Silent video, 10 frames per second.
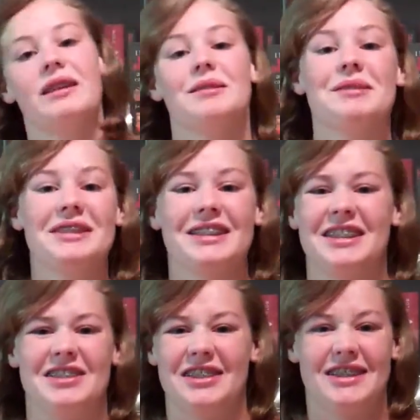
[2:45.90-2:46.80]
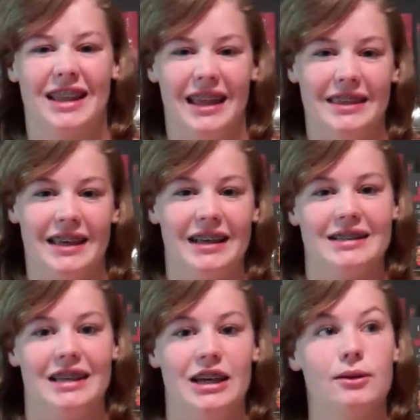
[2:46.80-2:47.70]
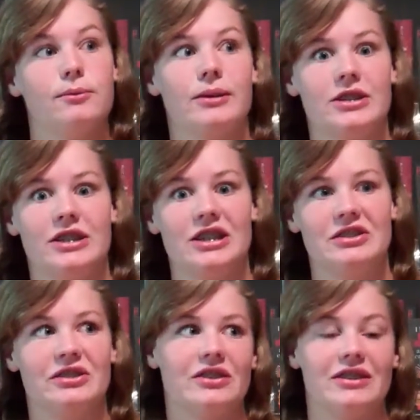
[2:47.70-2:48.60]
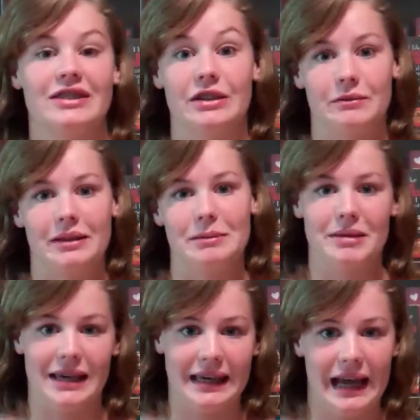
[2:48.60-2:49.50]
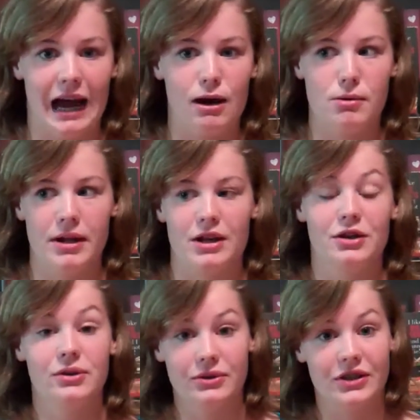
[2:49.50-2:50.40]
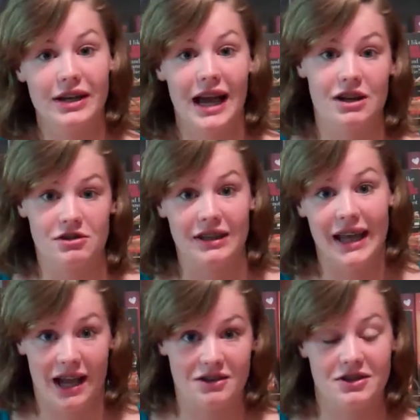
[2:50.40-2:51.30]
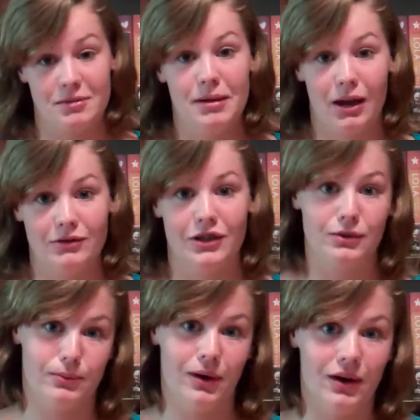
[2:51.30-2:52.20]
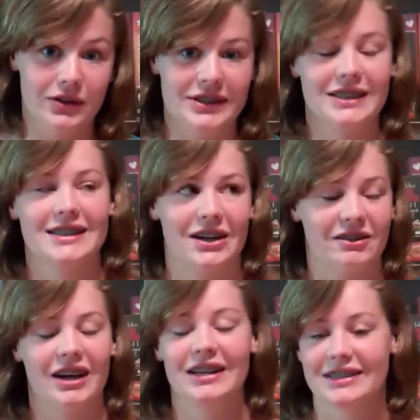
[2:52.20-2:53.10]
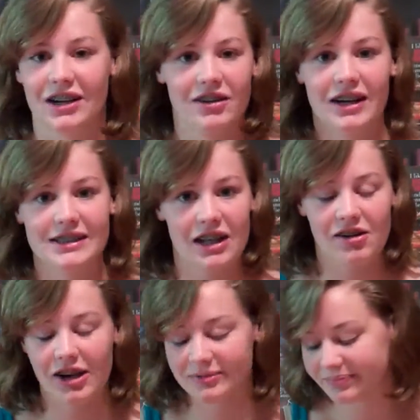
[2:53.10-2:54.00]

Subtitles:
The business is just silly things like which teachers are secretly making out and who's going to actually catch the mouse in the walls, etc., etc., etc.